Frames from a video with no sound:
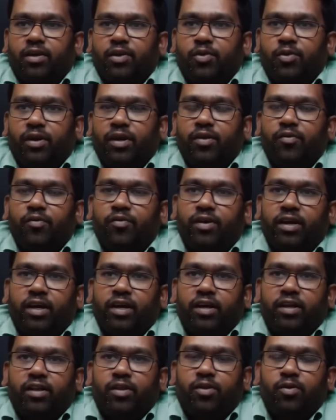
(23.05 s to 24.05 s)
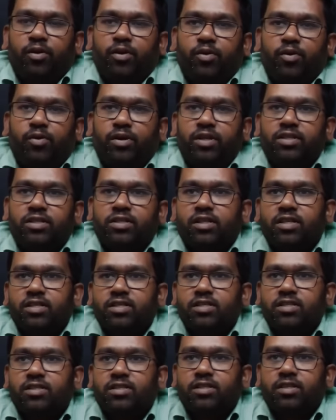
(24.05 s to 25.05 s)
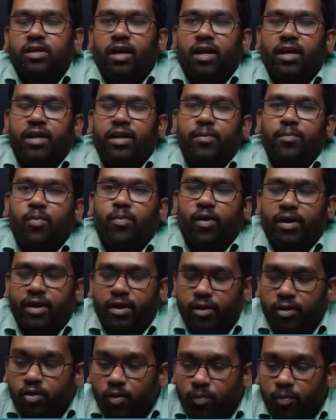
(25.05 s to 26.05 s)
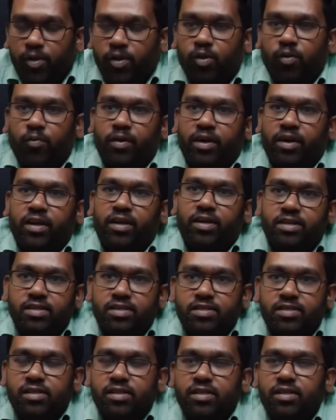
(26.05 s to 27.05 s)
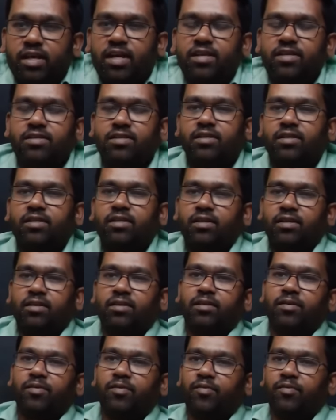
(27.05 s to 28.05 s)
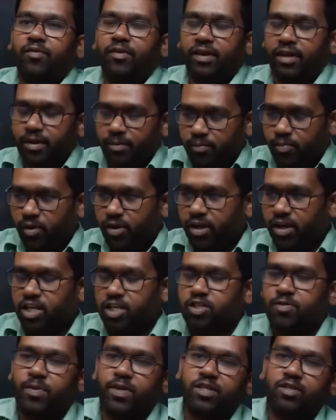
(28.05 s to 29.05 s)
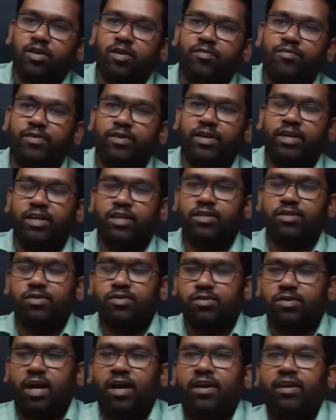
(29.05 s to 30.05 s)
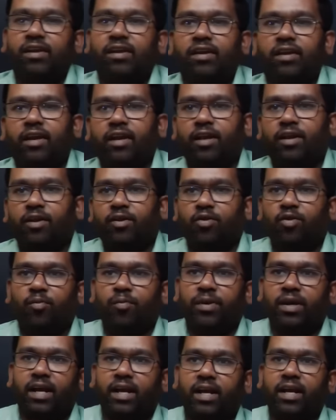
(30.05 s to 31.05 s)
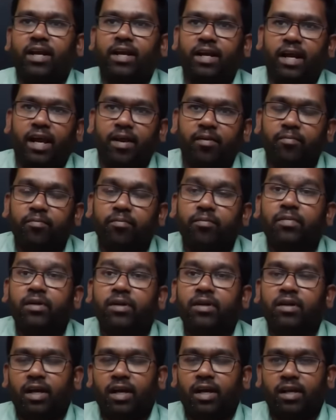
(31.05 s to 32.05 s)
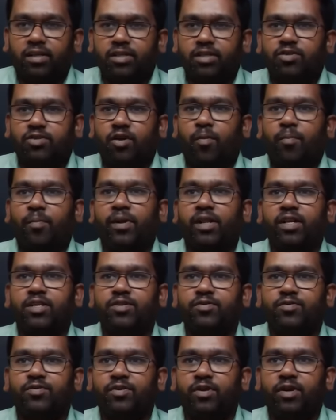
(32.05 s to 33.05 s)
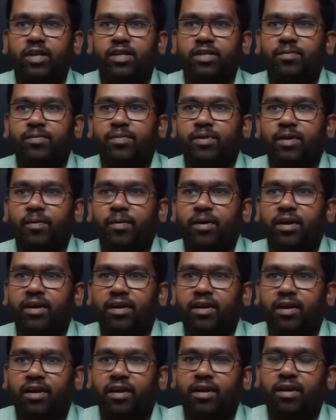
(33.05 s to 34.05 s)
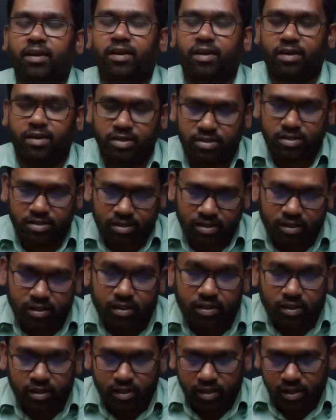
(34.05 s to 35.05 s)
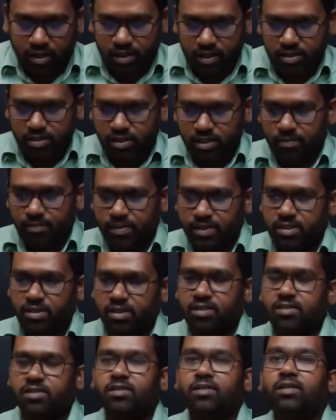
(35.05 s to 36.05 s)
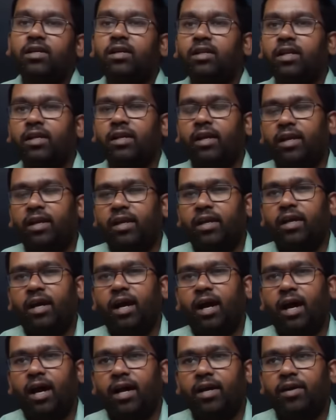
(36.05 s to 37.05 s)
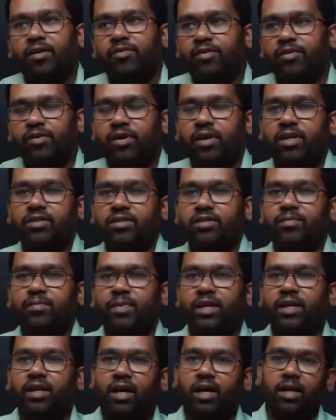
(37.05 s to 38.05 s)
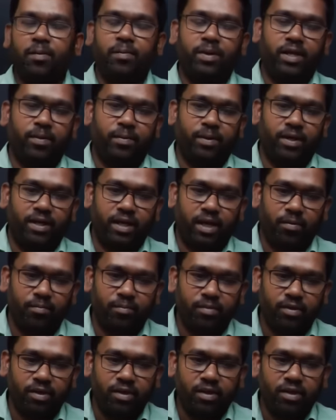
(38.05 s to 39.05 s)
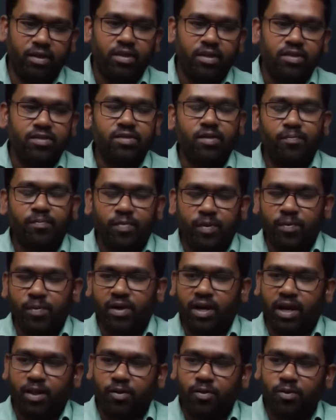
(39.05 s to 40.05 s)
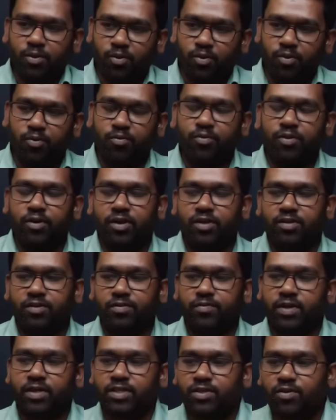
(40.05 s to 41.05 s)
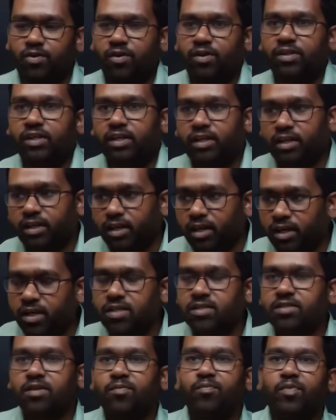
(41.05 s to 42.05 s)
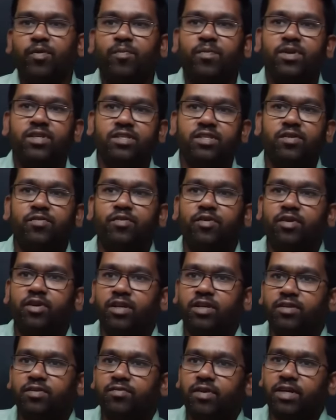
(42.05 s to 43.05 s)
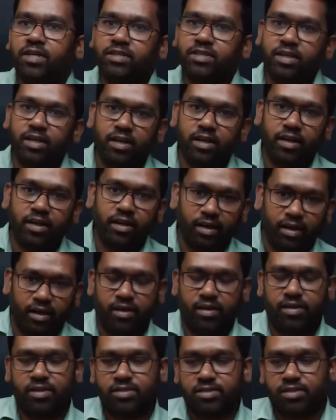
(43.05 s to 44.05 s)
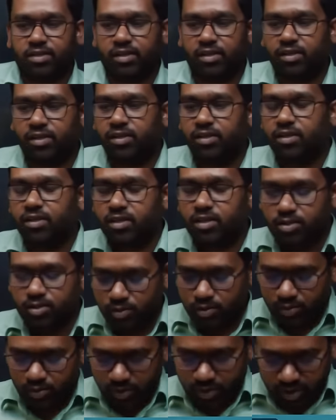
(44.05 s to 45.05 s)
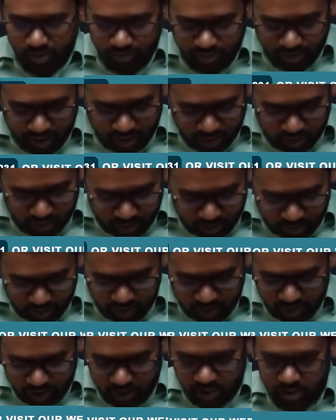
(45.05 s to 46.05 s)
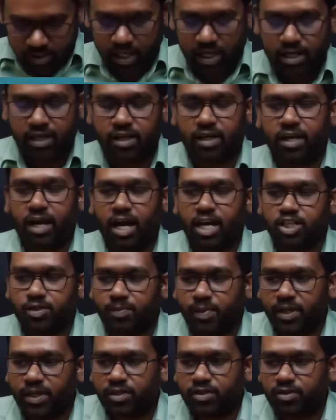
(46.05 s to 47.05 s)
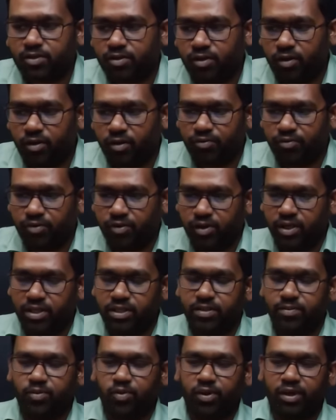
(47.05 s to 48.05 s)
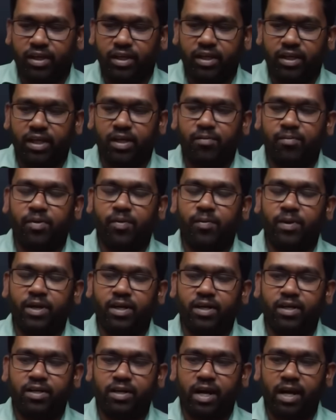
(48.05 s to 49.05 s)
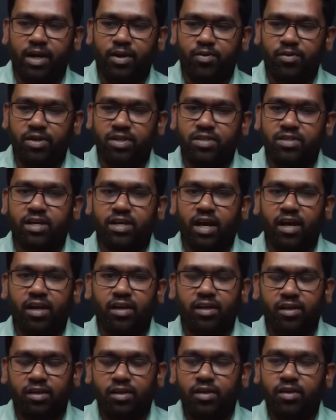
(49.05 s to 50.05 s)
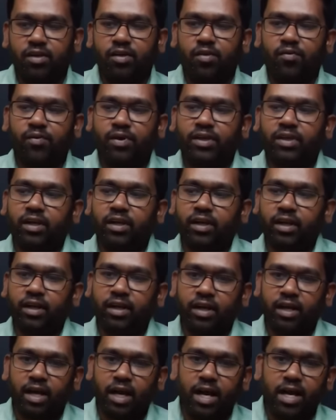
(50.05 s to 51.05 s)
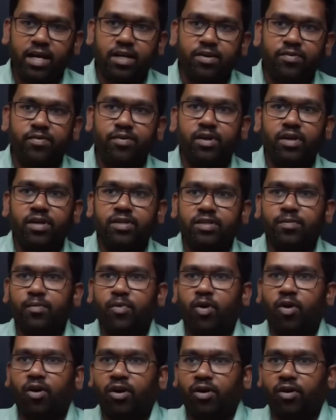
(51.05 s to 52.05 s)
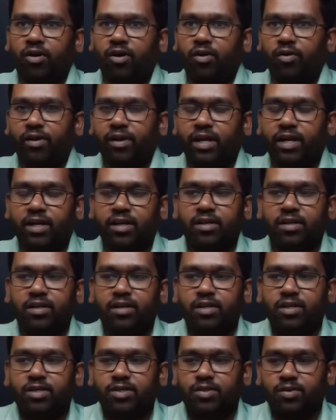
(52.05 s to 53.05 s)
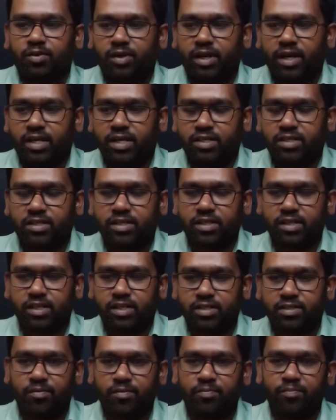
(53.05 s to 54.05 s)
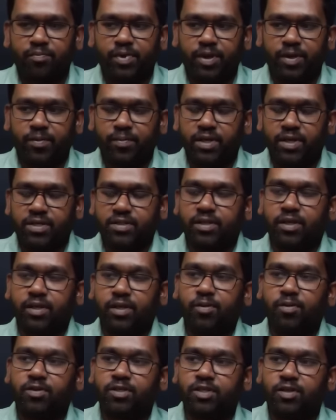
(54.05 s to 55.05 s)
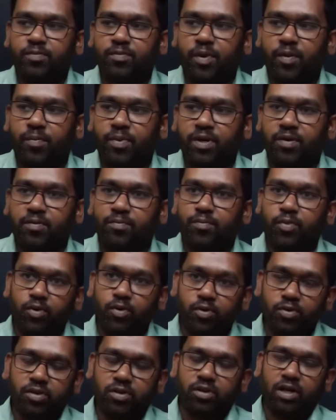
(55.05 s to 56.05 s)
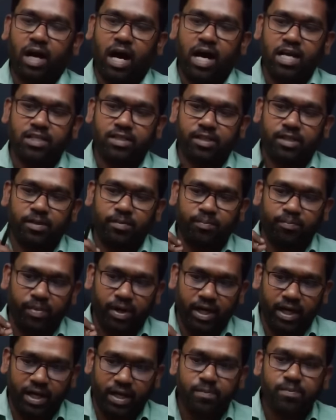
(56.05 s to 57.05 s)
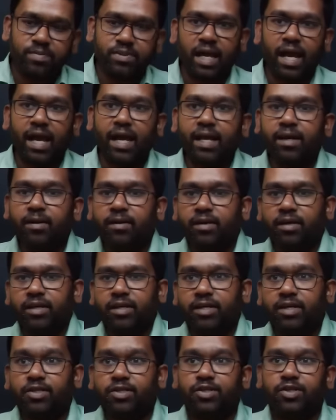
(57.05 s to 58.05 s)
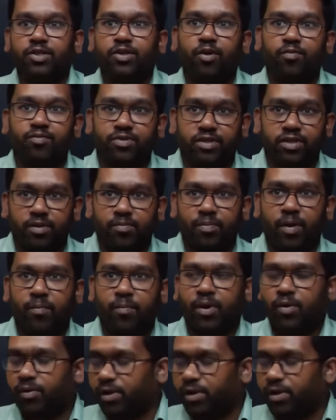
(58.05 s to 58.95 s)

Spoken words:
Today, we are going to discuss an important topic of Indian history, that is a very important aspect of Indian society and economy at that time. And this topic is feudalism debate in Indian history. It is always considered that India had feudalism in early medieval time. Some people argue, no, feudalism was not there in India. Some people say feudalism was there in Indian history. So today we are going to discuss that aspect of feudalism only, and we will try to understand whether India had feudalism or not. Okay, so let us discuss some previous year question paper, both asked in prelims and history optional paper.